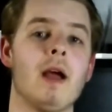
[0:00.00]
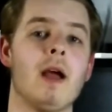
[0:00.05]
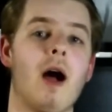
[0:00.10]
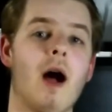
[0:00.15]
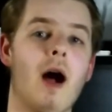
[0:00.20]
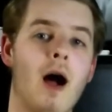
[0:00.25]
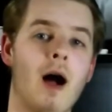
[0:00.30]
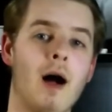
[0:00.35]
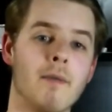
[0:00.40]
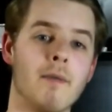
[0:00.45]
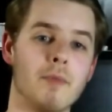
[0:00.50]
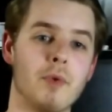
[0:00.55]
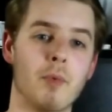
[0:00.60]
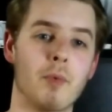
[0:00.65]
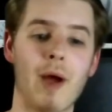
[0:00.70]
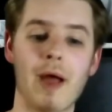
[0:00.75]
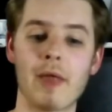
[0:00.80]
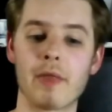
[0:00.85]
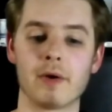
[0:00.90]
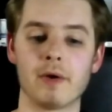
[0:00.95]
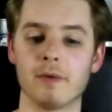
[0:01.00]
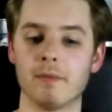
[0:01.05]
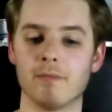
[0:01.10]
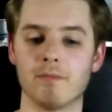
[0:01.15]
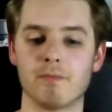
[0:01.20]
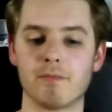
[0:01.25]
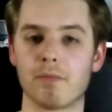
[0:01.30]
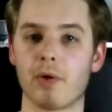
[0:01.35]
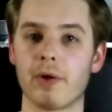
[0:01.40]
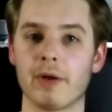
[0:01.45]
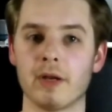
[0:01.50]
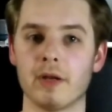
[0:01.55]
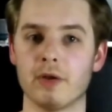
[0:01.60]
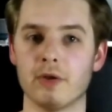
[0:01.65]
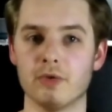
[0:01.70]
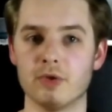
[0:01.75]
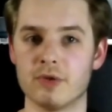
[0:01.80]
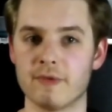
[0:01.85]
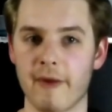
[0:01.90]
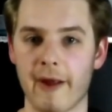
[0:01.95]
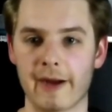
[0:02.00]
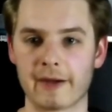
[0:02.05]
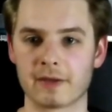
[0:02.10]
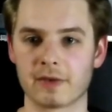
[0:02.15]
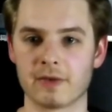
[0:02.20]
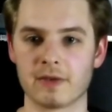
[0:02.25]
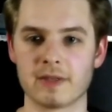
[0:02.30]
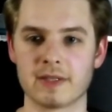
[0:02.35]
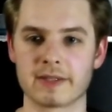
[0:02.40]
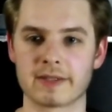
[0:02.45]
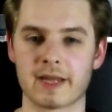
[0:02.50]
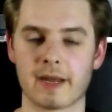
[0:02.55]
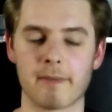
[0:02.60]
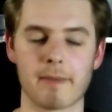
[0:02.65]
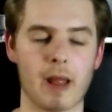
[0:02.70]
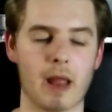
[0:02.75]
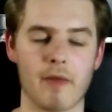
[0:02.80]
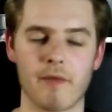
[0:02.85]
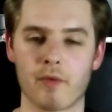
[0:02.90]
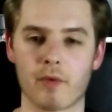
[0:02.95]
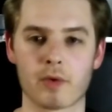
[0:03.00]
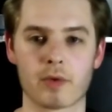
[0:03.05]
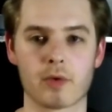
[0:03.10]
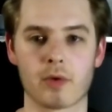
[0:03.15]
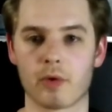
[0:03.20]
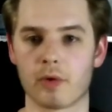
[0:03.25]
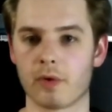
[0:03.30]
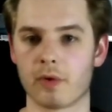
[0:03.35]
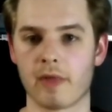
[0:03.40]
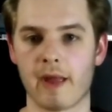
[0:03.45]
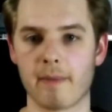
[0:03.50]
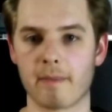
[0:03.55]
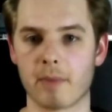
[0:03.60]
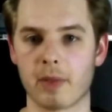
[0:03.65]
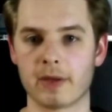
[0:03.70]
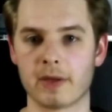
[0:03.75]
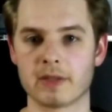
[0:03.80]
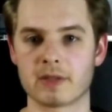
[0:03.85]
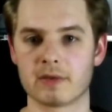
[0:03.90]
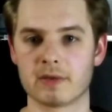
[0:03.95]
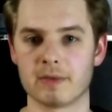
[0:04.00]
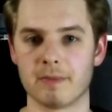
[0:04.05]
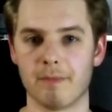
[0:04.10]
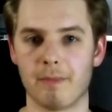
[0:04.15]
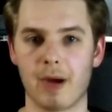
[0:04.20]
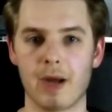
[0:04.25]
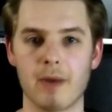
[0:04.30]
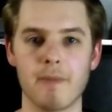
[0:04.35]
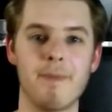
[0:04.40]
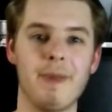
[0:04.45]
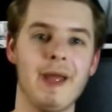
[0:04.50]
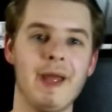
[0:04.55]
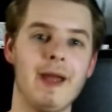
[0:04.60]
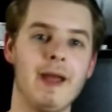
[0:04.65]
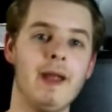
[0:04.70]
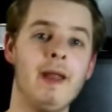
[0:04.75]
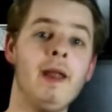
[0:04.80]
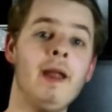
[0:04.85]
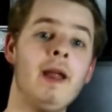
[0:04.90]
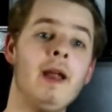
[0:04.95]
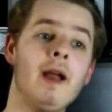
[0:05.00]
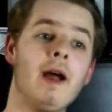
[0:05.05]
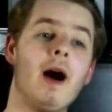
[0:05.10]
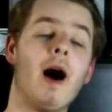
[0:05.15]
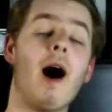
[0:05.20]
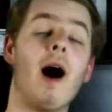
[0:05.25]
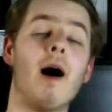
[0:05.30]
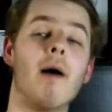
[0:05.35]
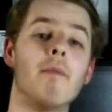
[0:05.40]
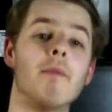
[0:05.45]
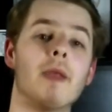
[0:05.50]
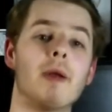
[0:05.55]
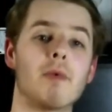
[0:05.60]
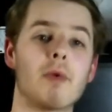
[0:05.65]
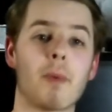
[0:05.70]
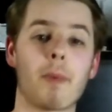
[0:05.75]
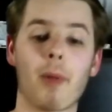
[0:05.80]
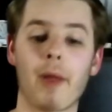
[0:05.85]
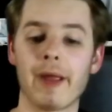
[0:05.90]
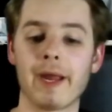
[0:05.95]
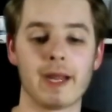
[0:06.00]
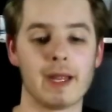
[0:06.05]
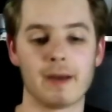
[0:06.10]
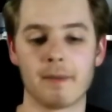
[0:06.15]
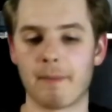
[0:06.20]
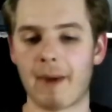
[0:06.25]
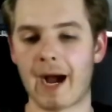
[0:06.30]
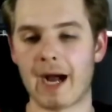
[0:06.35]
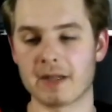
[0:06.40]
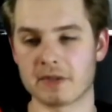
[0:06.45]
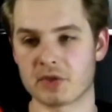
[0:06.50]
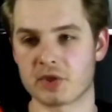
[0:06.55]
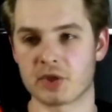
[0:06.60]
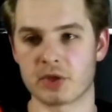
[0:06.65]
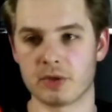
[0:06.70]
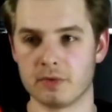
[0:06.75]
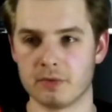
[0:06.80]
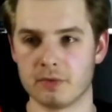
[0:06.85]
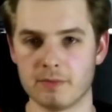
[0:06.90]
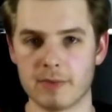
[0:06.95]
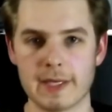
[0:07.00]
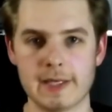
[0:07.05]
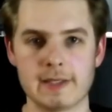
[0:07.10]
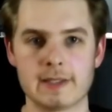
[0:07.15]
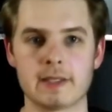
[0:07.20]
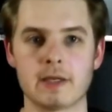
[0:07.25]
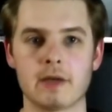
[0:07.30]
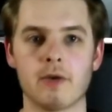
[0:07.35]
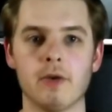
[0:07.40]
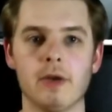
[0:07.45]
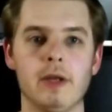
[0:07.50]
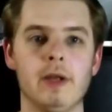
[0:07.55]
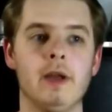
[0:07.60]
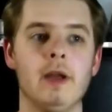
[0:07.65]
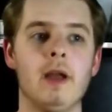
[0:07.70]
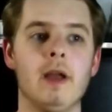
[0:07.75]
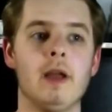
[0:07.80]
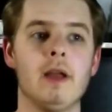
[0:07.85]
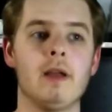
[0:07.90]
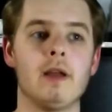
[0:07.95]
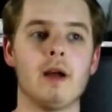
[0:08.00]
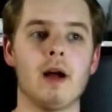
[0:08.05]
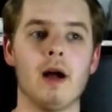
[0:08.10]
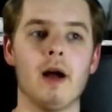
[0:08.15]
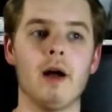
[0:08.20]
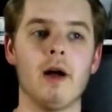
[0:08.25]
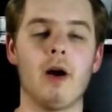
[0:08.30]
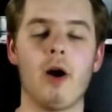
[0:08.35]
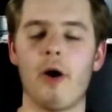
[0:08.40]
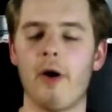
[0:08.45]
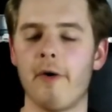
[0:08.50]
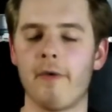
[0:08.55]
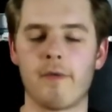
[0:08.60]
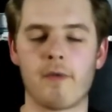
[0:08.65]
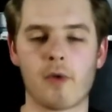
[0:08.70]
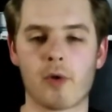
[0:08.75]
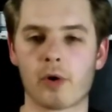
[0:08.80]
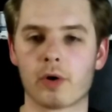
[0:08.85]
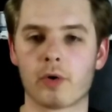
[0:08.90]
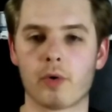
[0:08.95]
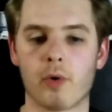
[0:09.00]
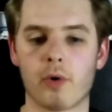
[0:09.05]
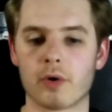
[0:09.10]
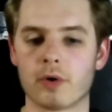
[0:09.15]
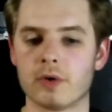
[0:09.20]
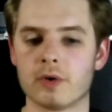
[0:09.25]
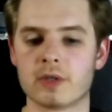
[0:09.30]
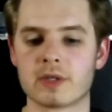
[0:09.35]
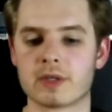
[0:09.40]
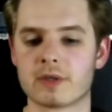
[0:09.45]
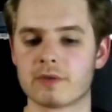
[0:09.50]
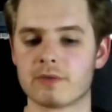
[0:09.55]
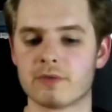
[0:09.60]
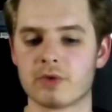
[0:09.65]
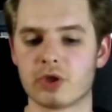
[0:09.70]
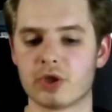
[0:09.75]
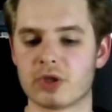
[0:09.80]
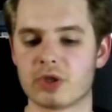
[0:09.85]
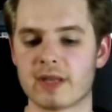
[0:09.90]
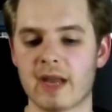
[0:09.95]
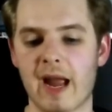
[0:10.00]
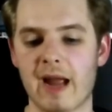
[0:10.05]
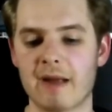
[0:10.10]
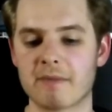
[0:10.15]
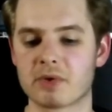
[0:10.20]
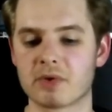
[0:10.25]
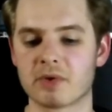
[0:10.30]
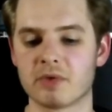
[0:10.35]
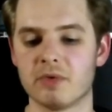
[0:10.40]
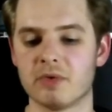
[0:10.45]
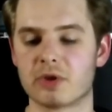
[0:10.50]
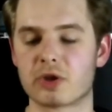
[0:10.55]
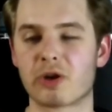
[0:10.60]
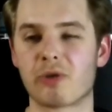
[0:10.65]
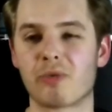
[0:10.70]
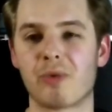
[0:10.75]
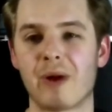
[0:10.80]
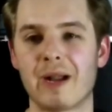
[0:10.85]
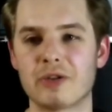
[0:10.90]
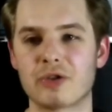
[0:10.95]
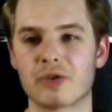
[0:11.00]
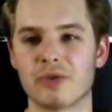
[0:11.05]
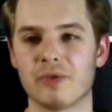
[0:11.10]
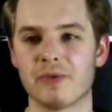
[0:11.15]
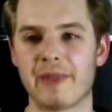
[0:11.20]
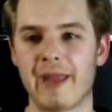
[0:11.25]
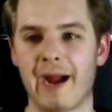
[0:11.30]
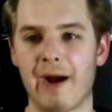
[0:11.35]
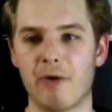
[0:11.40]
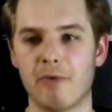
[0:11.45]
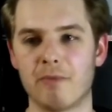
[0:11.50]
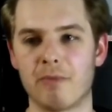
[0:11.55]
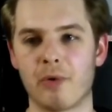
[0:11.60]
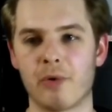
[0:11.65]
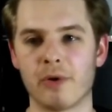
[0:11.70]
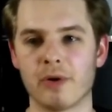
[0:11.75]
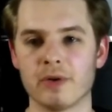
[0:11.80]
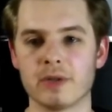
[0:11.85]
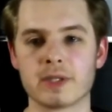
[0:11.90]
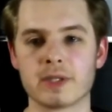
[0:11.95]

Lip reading: The weather played a huge factor in this game. By the fourth quarter, that place was a mud pit. They were playing in a monsoon, basically. All 4 quarters, just absolute torrential downpours.